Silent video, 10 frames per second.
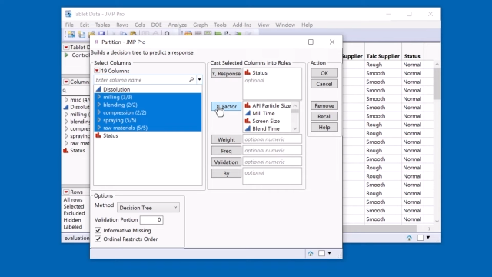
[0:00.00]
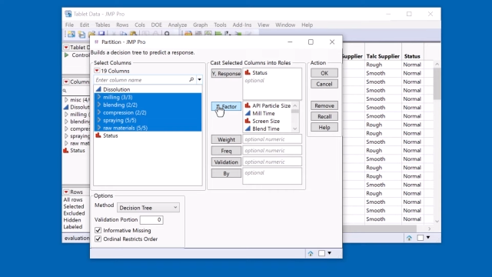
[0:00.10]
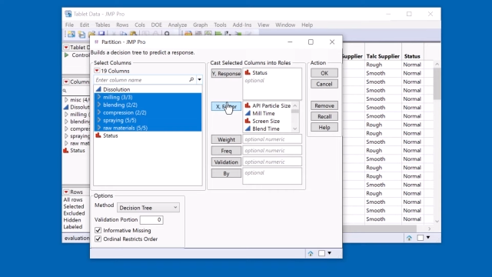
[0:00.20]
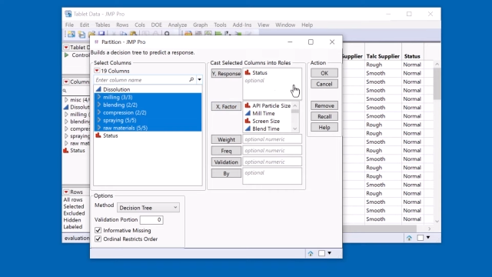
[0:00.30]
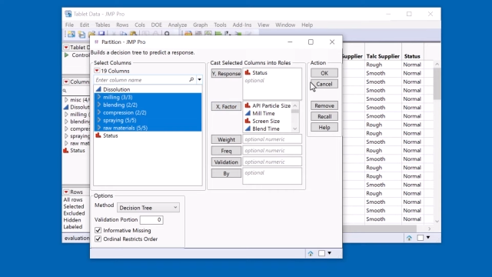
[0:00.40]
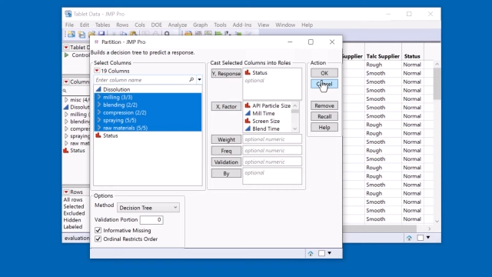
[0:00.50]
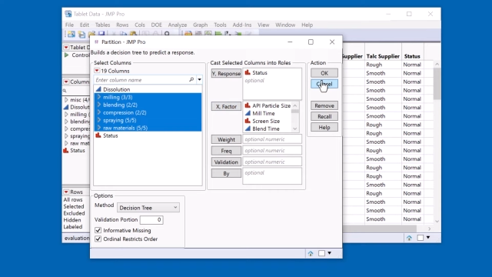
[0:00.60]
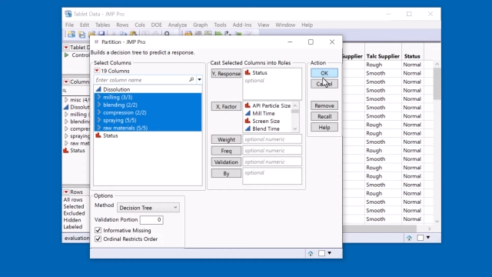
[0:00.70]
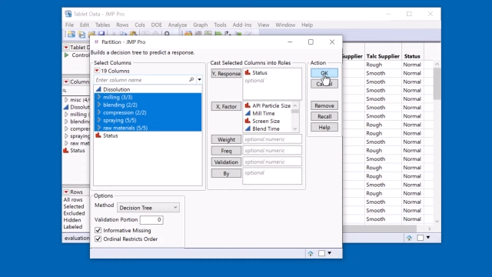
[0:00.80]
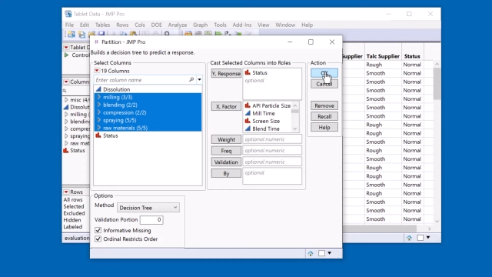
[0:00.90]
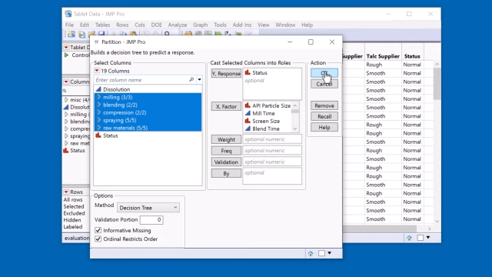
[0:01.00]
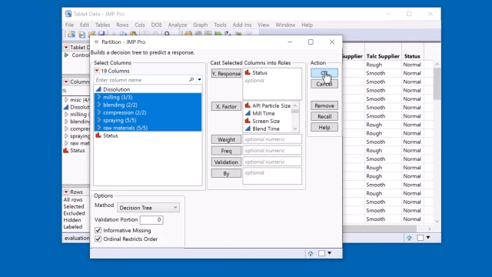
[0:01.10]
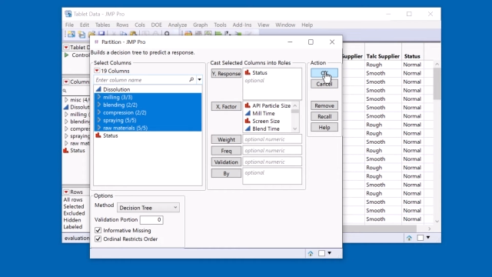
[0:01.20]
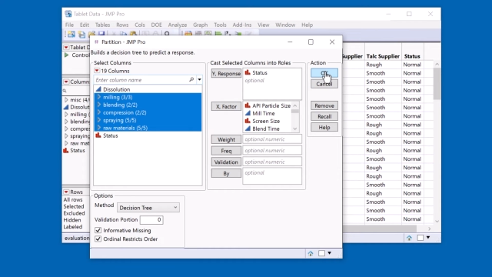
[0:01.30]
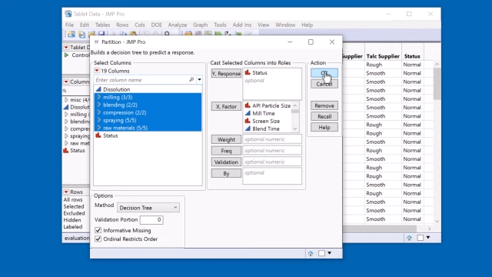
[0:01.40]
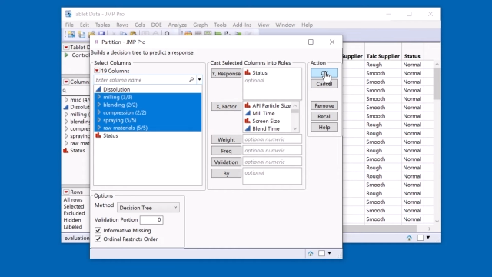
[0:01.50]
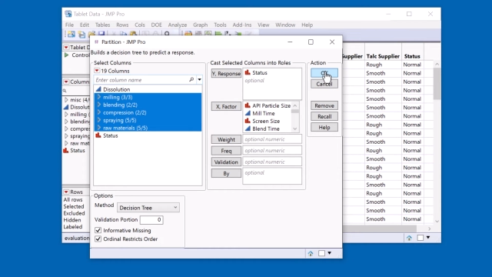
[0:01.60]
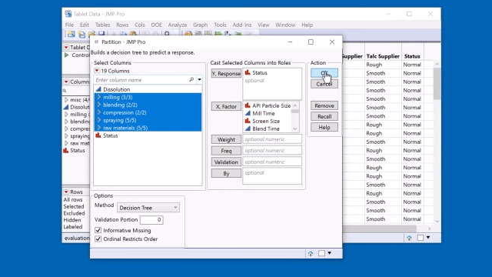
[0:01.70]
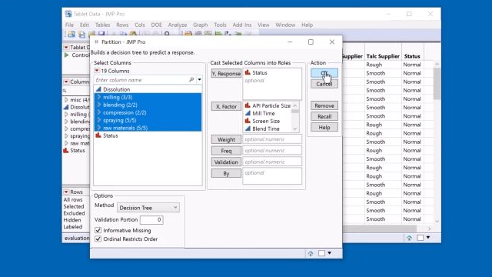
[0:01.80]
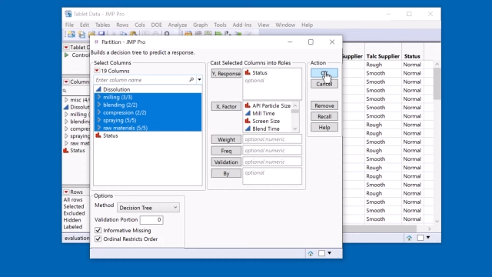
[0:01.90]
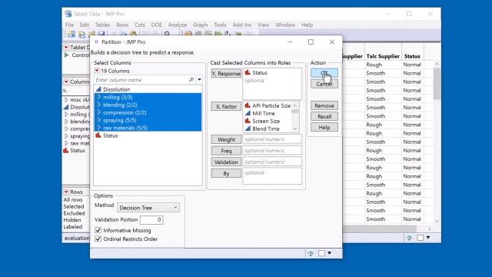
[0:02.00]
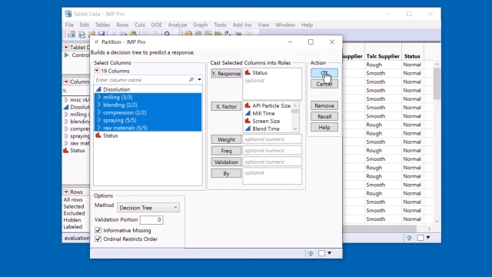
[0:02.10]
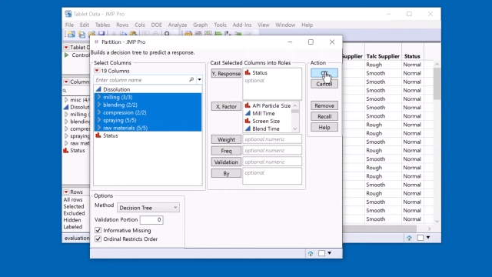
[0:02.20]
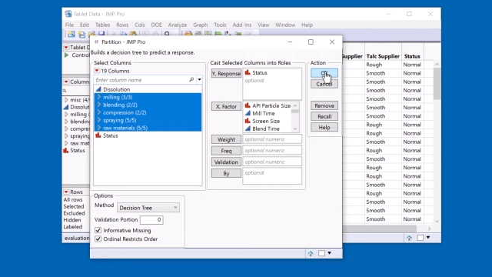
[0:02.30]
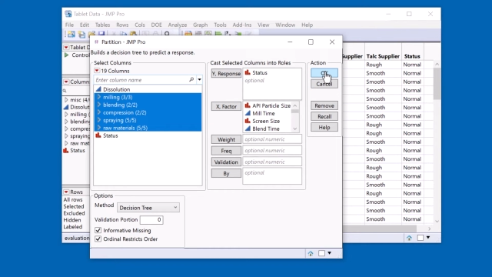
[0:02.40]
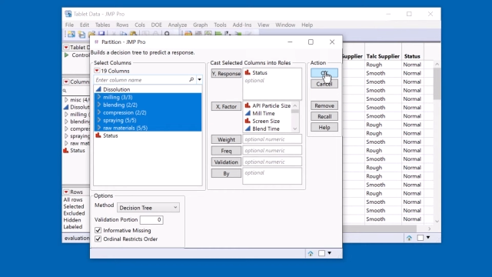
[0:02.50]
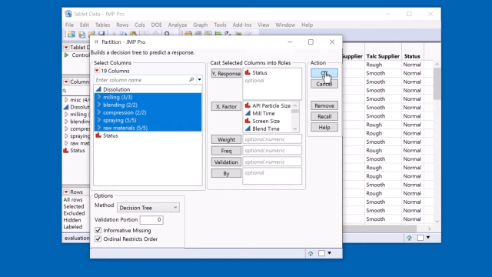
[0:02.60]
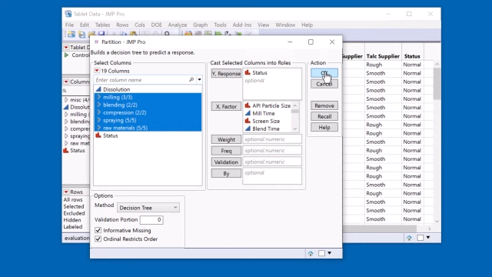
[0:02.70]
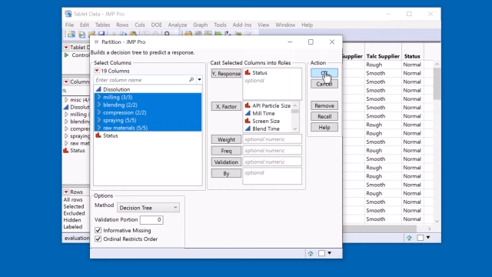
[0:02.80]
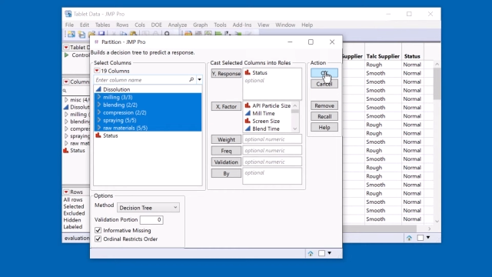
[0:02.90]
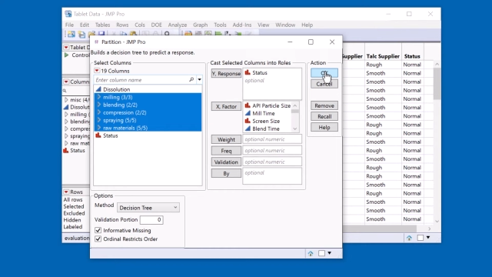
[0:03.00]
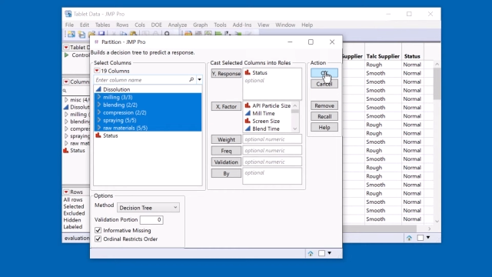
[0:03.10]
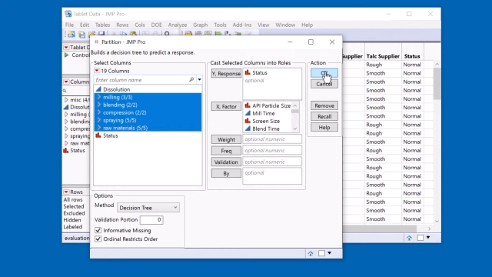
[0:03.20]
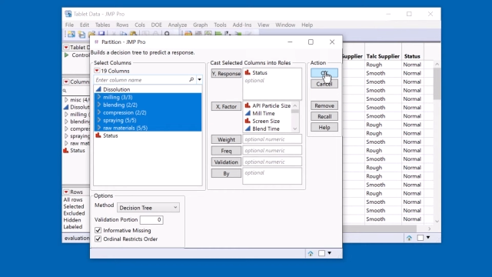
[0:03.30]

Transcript: (no speaker visible)